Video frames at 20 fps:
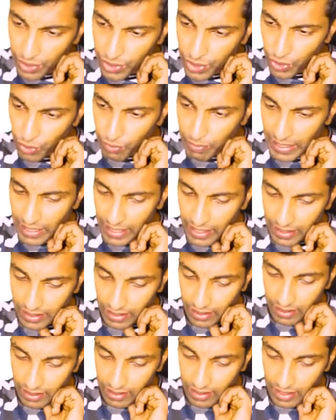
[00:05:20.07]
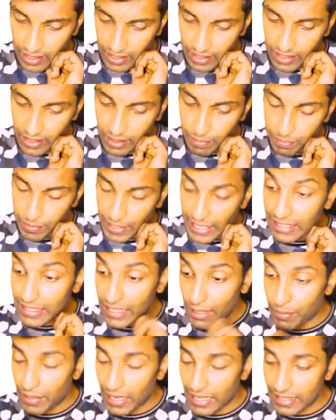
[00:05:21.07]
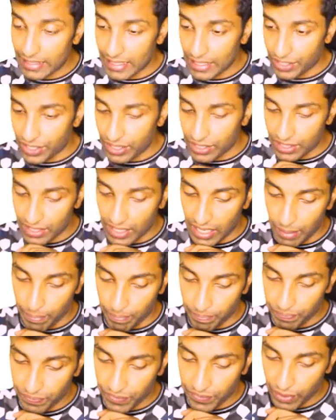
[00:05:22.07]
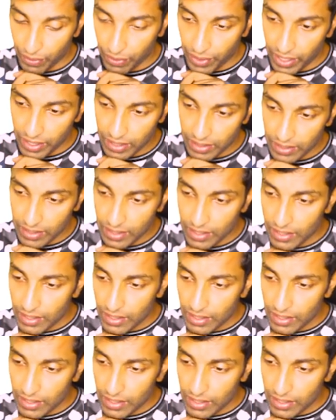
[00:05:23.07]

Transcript: 2 metric ton under price stabilization scheme. Okay.